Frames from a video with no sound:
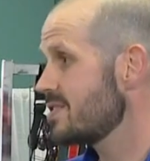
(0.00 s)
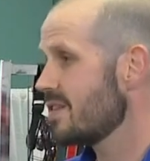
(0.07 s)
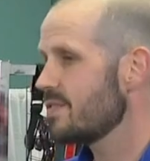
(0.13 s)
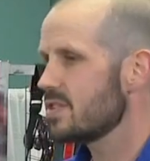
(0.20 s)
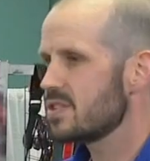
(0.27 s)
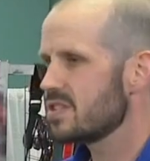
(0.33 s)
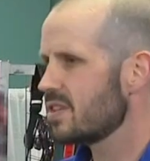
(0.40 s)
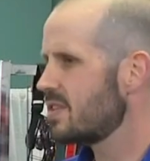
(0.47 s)

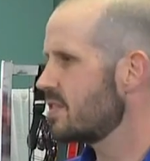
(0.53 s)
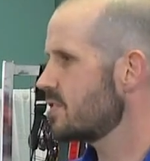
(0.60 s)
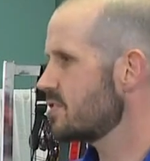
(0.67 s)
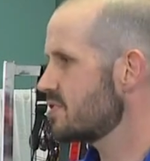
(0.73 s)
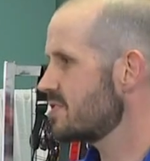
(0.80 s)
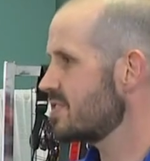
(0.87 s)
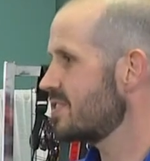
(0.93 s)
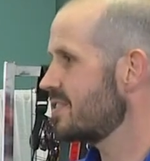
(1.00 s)
Obviously,
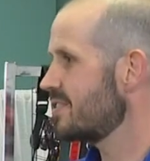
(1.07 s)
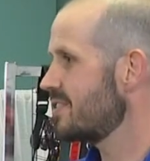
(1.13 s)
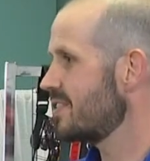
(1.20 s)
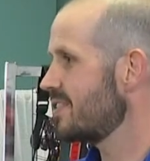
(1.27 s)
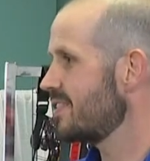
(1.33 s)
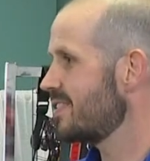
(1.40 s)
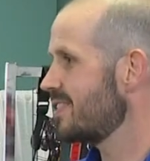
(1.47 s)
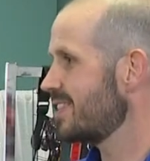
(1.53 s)
there's
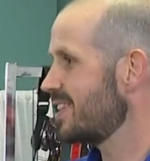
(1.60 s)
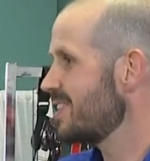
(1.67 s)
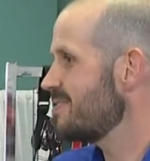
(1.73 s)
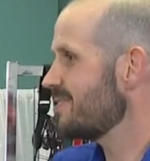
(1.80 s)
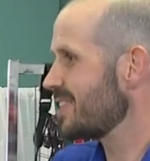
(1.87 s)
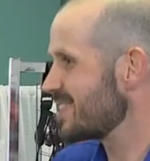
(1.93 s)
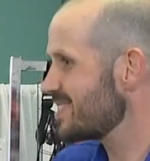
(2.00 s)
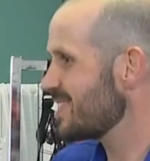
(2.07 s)
the
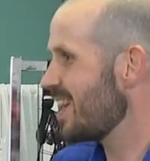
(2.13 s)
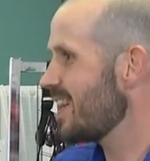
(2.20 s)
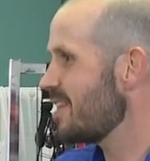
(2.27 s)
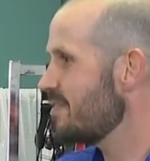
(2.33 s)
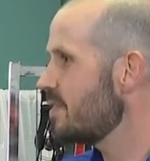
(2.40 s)
giving side of